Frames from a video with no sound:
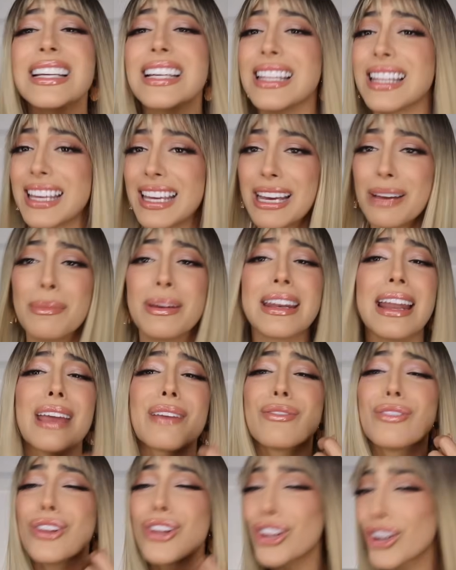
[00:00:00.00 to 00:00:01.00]
the glam. And
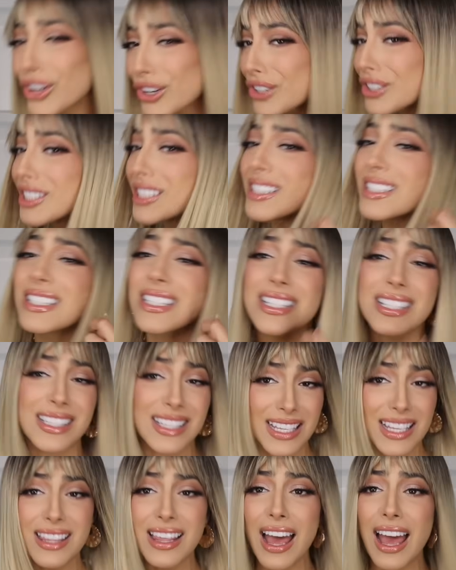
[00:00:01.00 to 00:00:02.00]
I've learned to
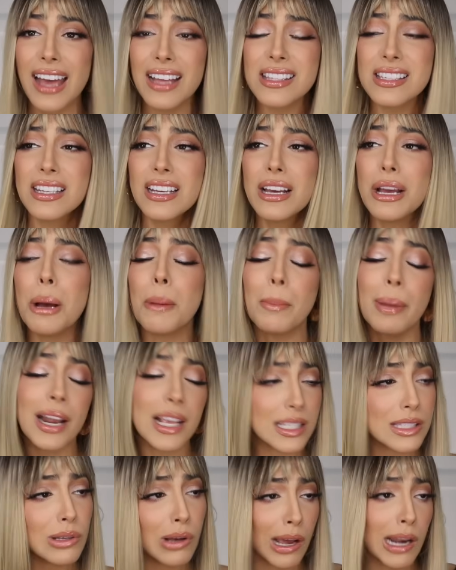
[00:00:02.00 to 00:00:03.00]
see that, but
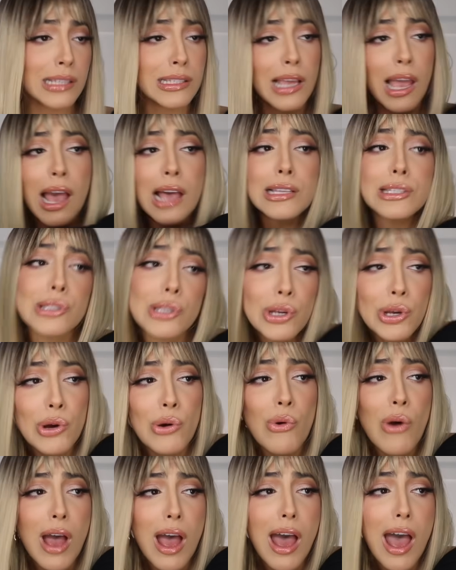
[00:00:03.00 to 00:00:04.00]
I still
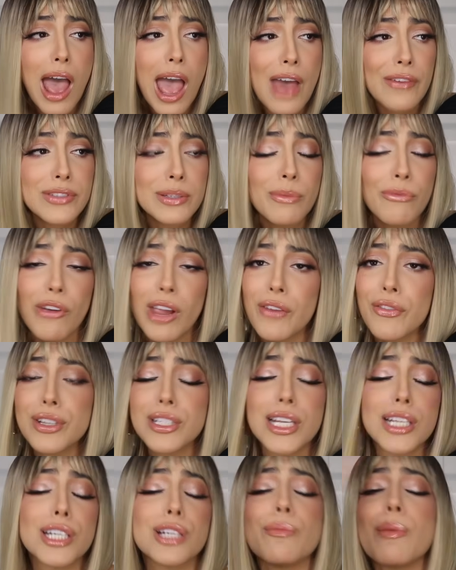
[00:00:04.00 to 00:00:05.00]
have some
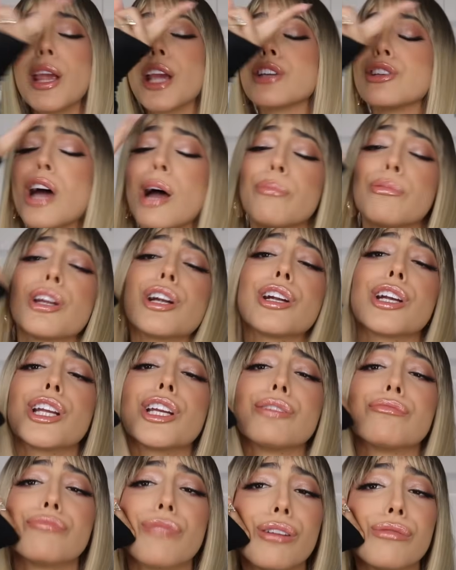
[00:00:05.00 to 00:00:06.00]
favorites that didn't make the top
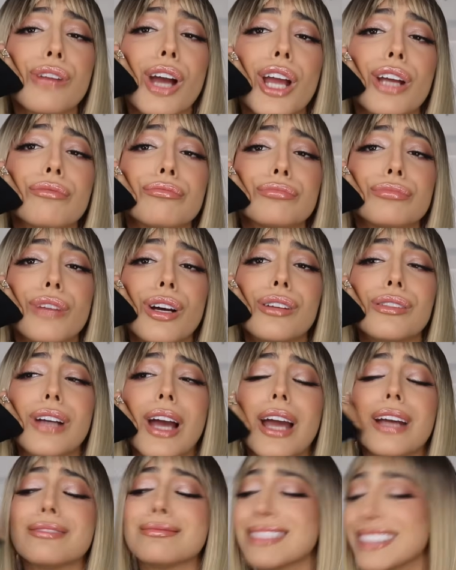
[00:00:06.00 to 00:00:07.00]
30.
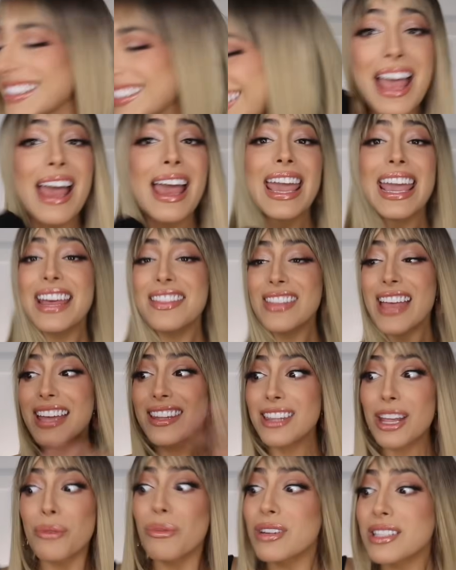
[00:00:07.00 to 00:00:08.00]
Okay. And then
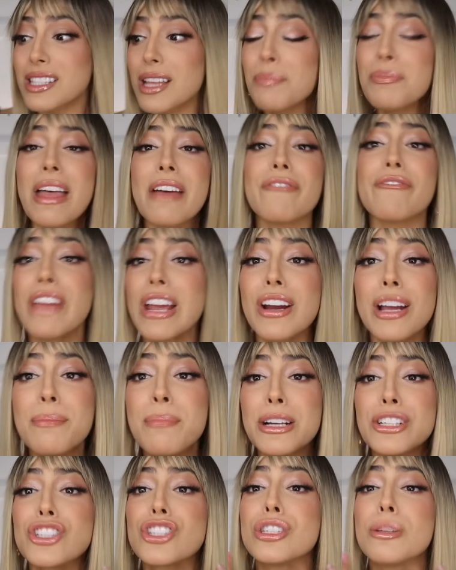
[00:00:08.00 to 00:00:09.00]
there were some that very
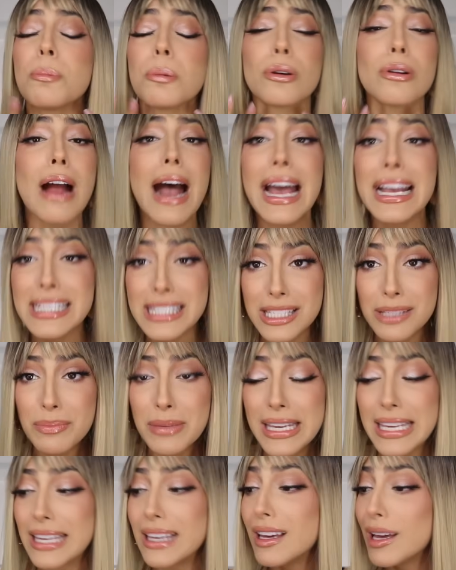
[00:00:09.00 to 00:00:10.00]
much surprised
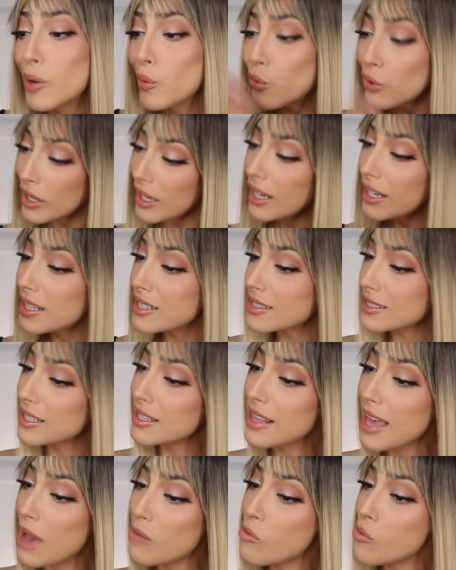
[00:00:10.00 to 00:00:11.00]
me. We'll get into
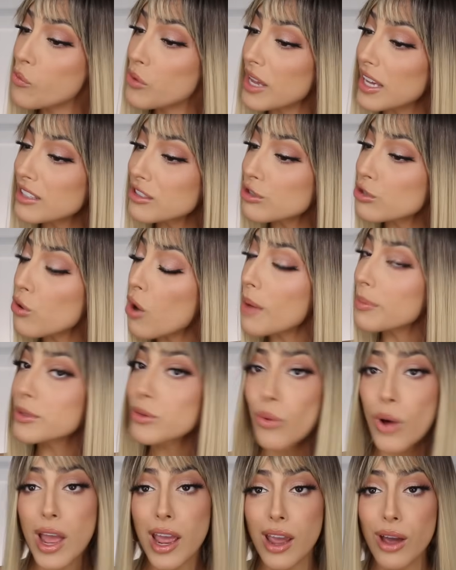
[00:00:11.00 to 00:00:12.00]
that when we enter top
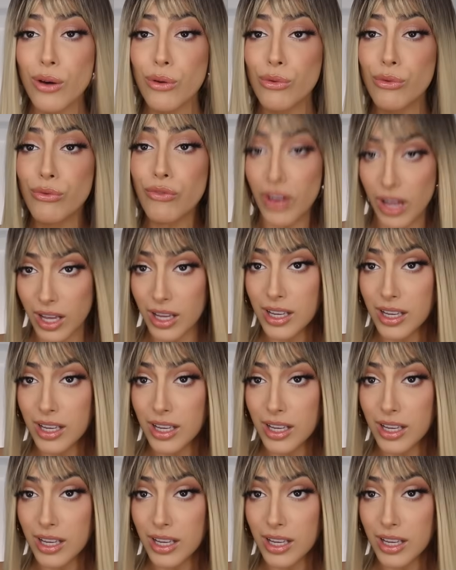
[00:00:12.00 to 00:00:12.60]
12.